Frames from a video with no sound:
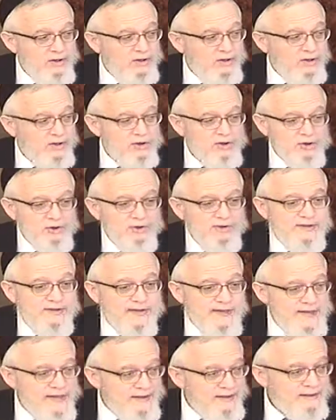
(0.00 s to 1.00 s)
you shouldn't say
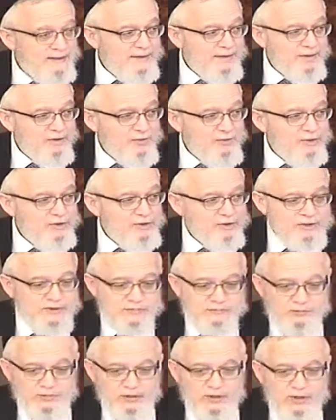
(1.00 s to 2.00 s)
anything which is
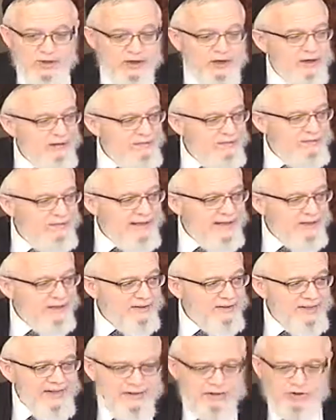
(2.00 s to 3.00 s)
pejorative about a
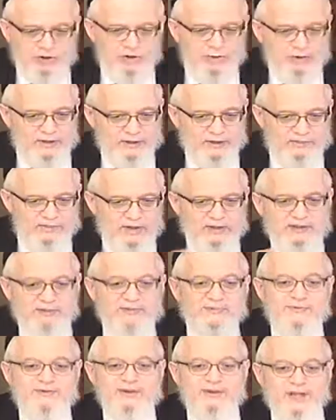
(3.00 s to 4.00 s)
non-Jew in his presence
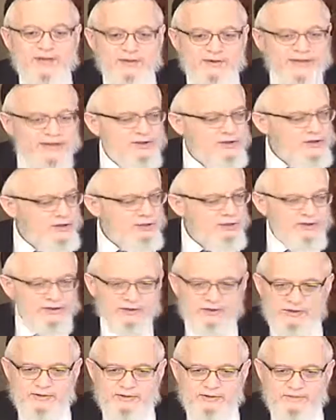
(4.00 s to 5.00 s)
for gen 10
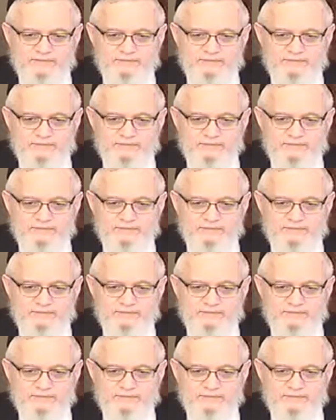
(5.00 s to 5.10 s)
generations.